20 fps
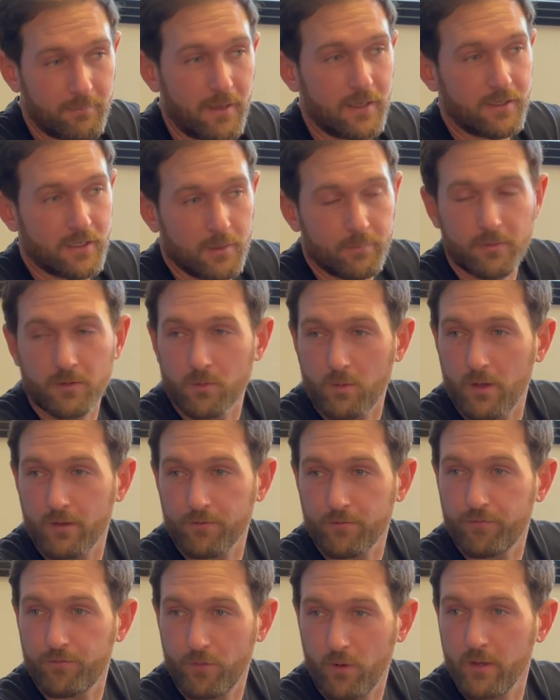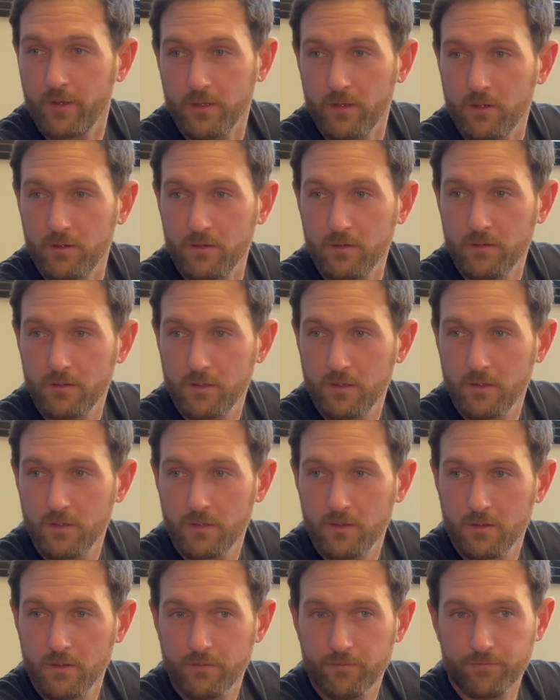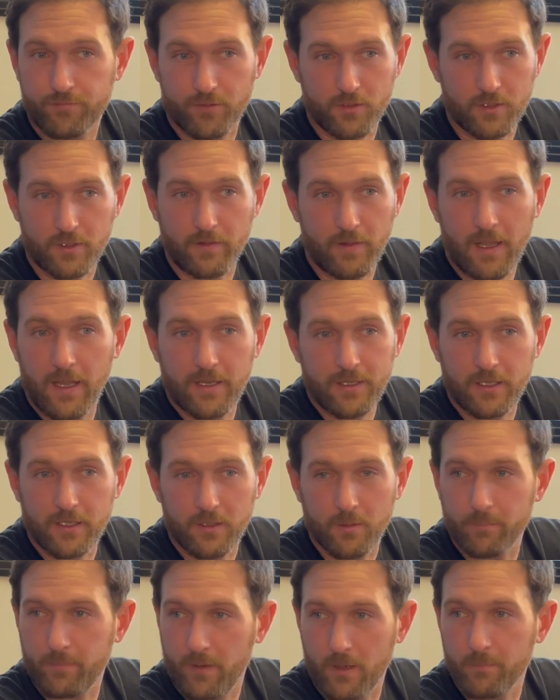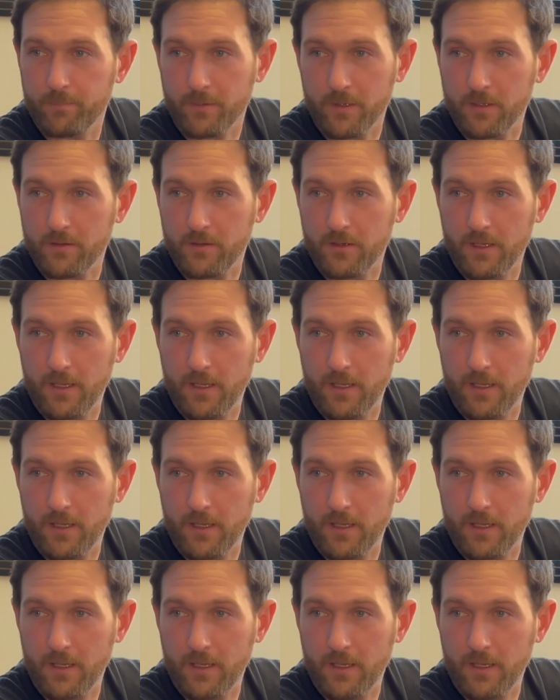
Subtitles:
my number one foil for gliding and pumping